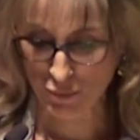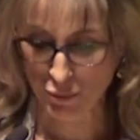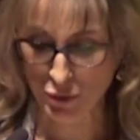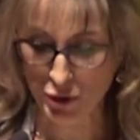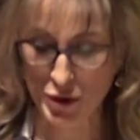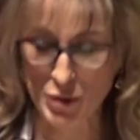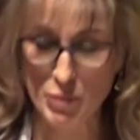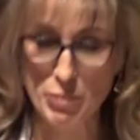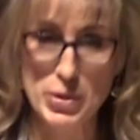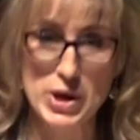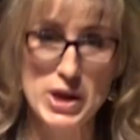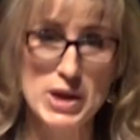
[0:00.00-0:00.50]

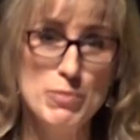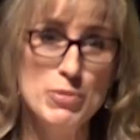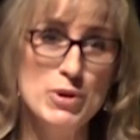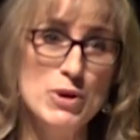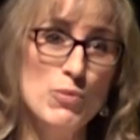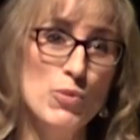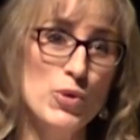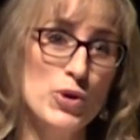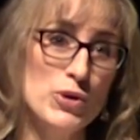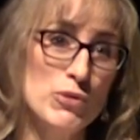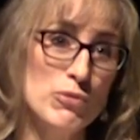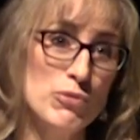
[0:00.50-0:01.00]
But it may
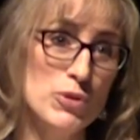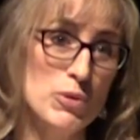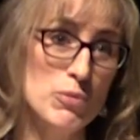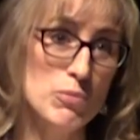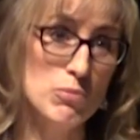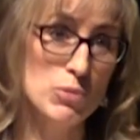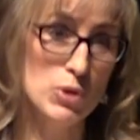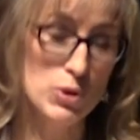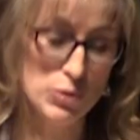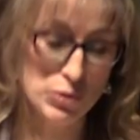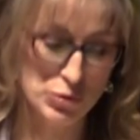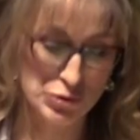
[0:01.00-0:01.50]
be one of the
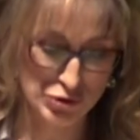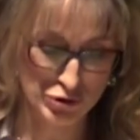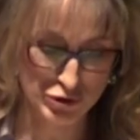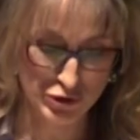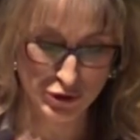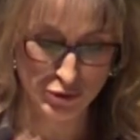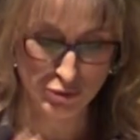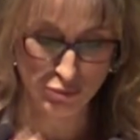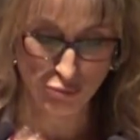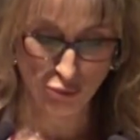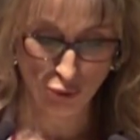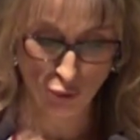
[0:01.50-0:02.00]

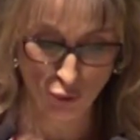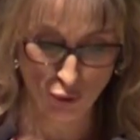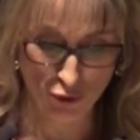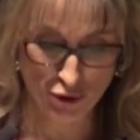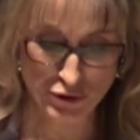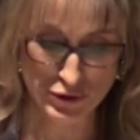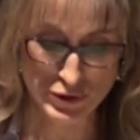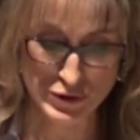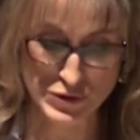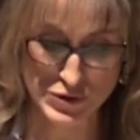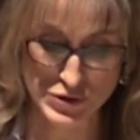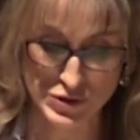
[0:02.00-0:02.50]
most
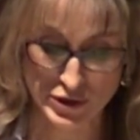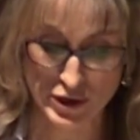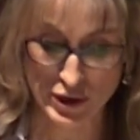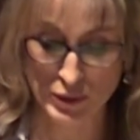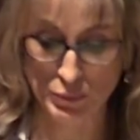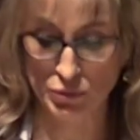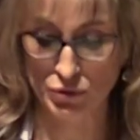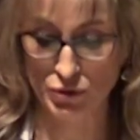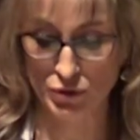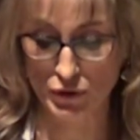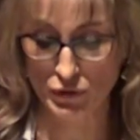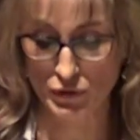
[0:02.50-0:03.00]
important
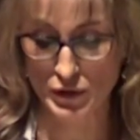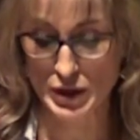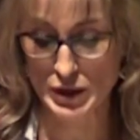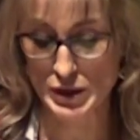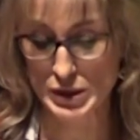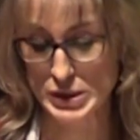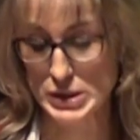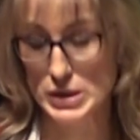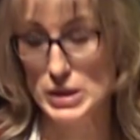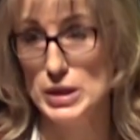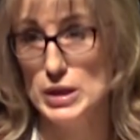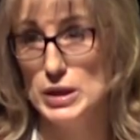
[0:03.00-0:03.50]
steps that they
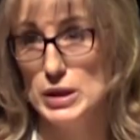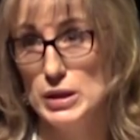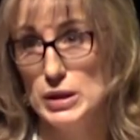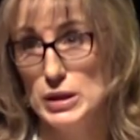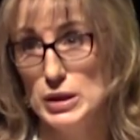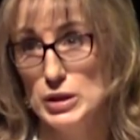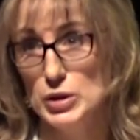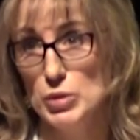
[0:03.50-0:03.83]
can take